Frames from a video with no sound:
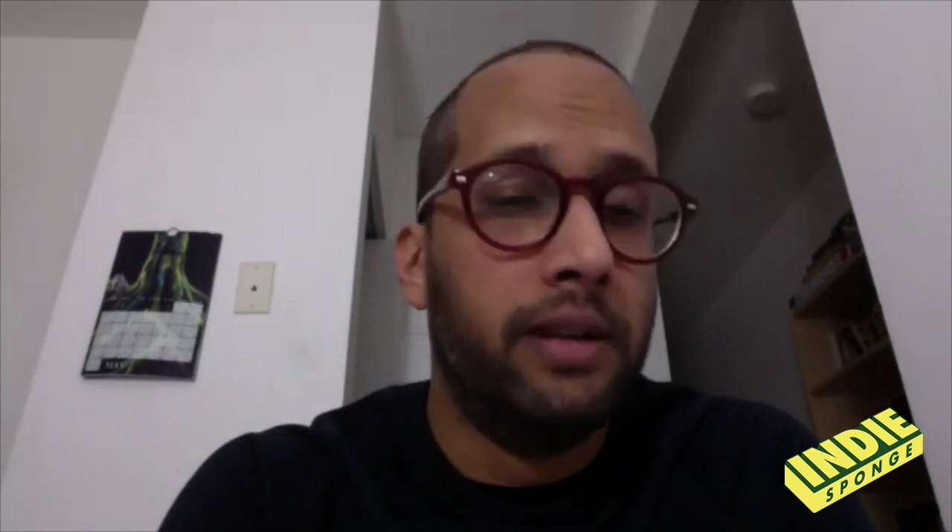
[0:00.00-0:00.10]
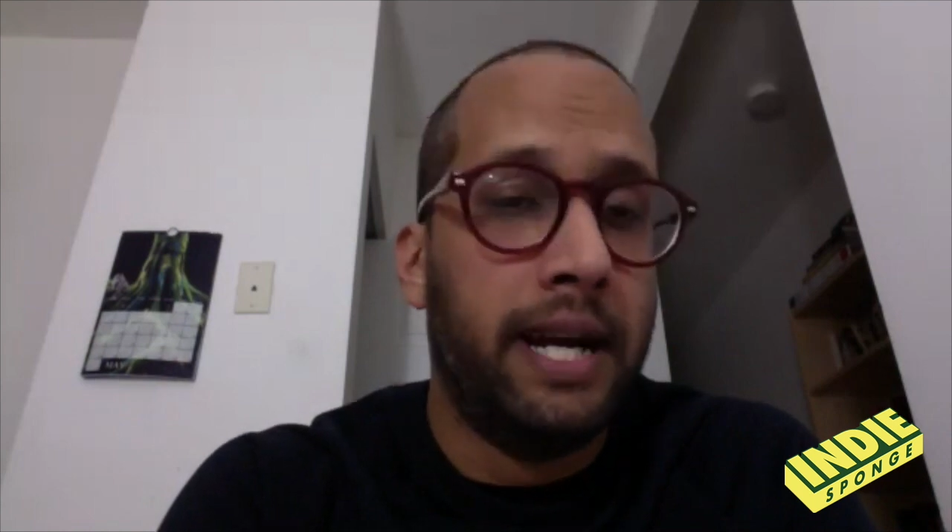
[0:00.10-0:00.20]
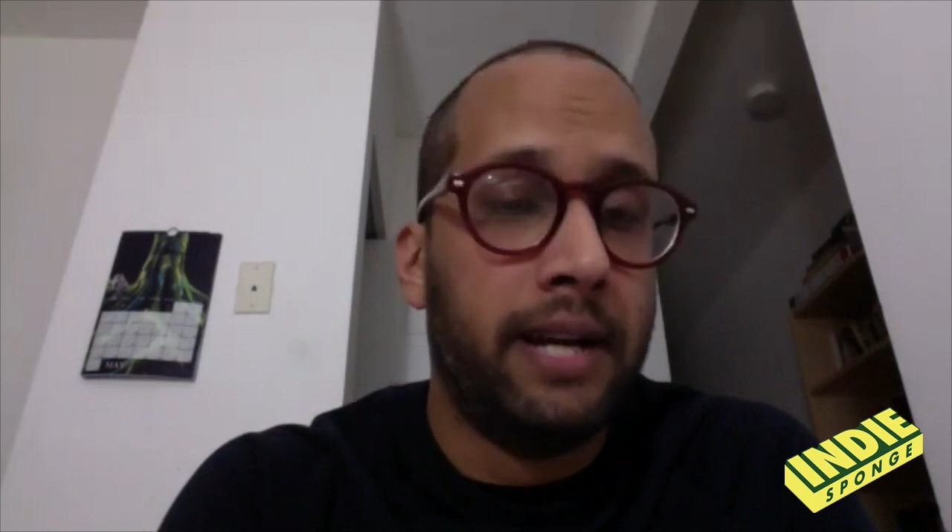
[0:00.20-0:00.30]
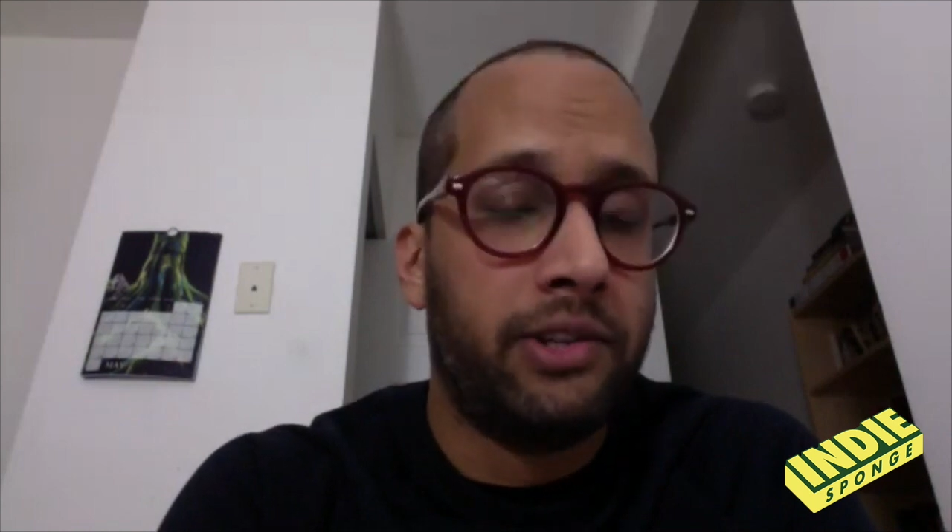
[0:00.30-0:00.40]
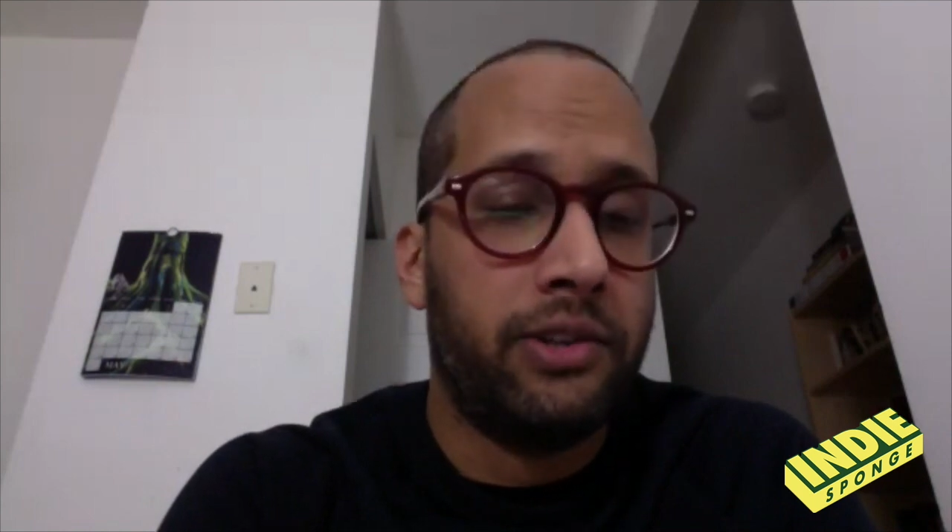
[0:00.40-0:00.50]

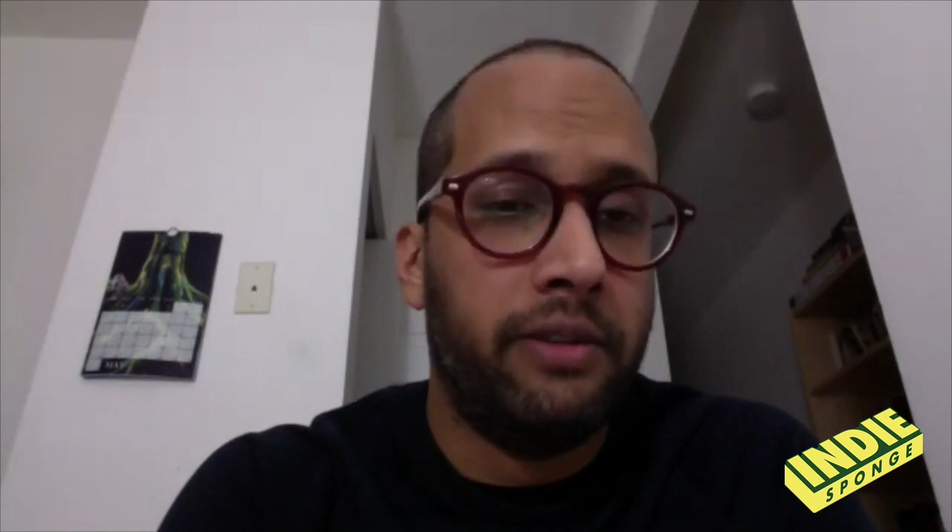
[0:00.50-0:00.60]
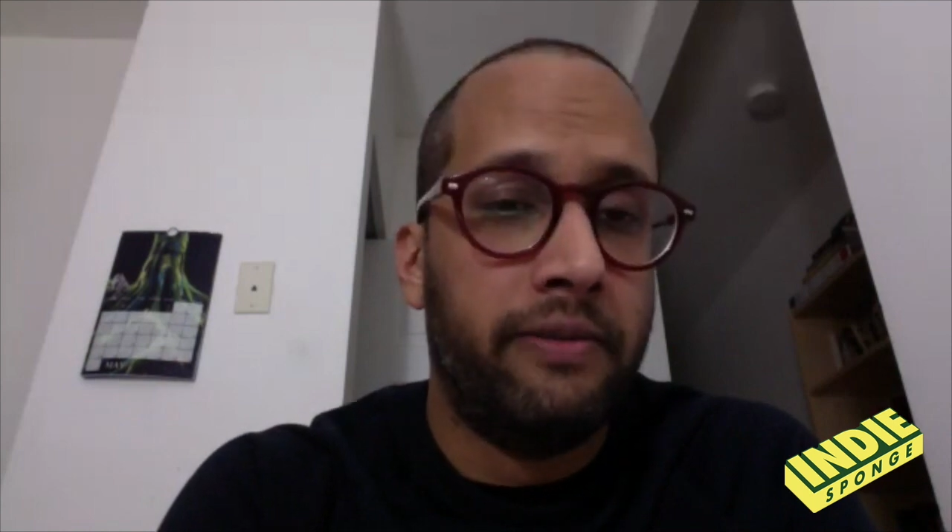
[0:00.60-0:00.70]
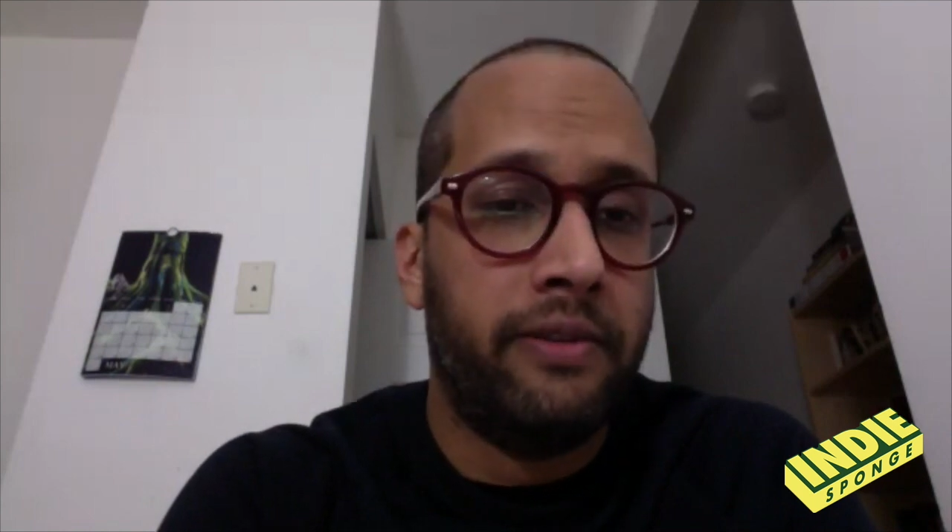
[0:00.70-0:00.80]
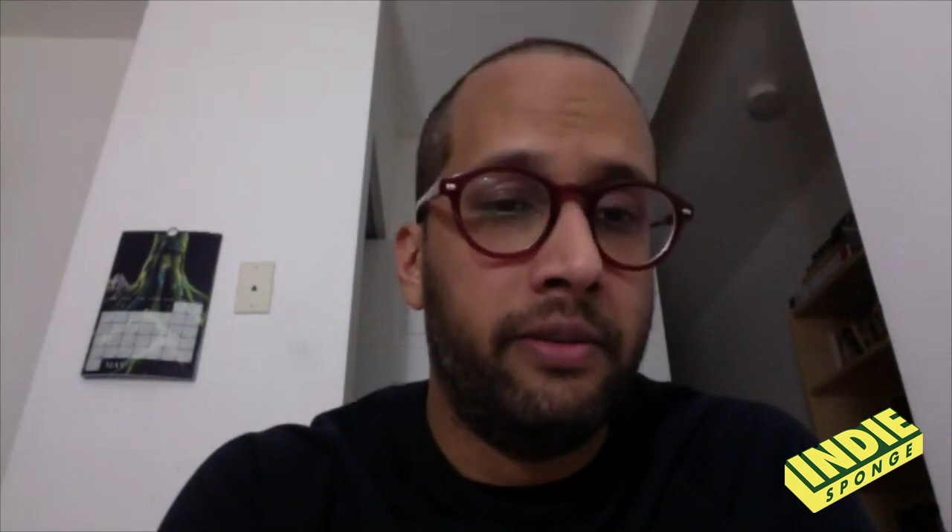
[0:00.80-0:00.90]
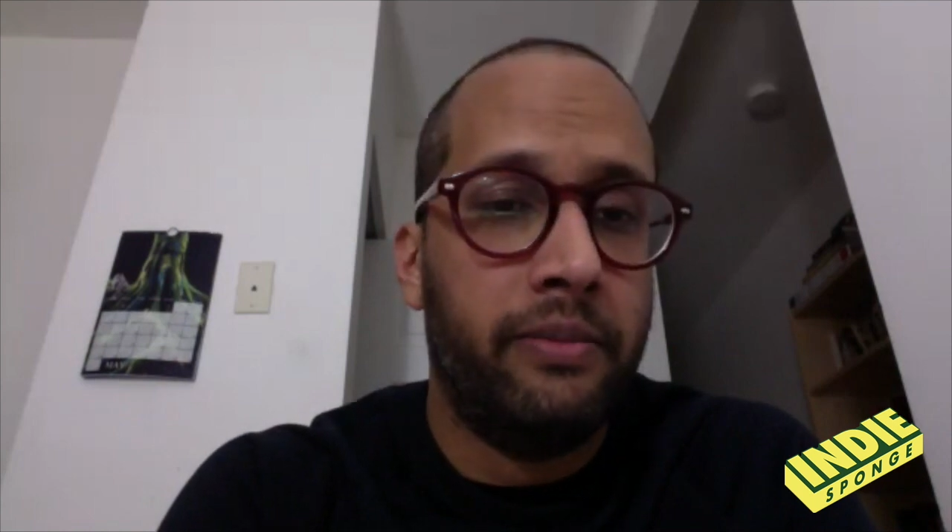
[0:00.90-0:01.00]
actually, the
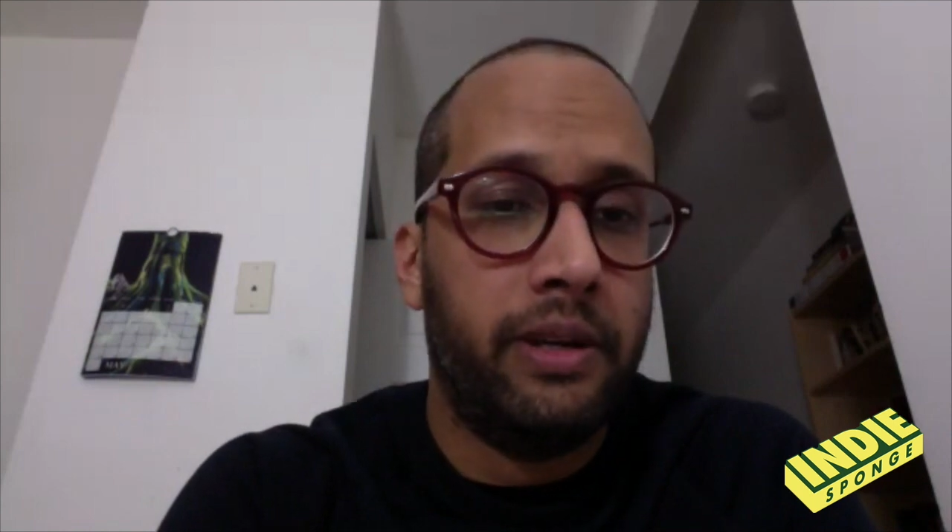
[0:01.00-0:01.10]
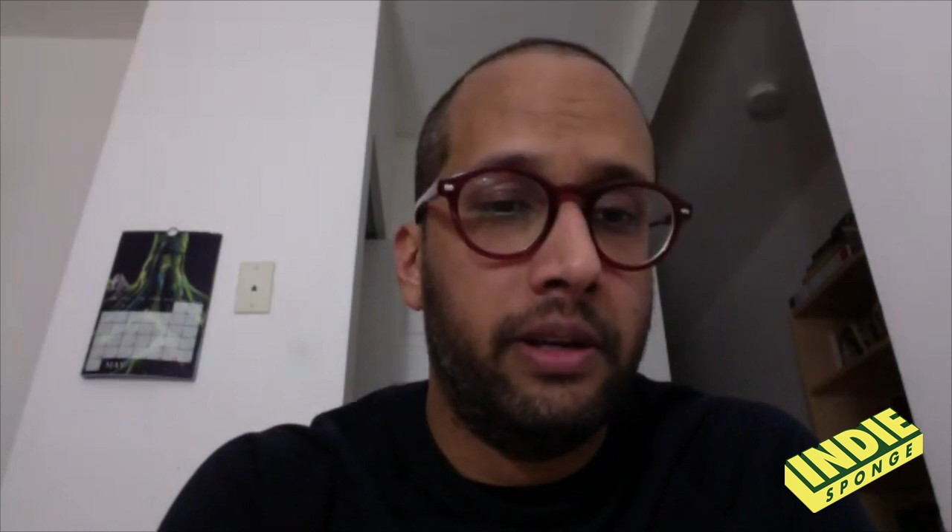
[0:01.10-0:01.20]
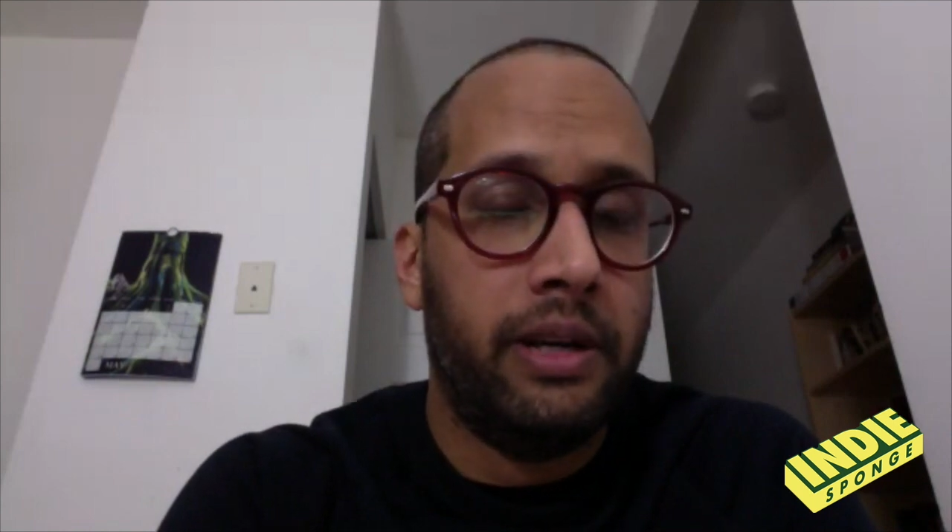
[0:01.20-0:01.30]
film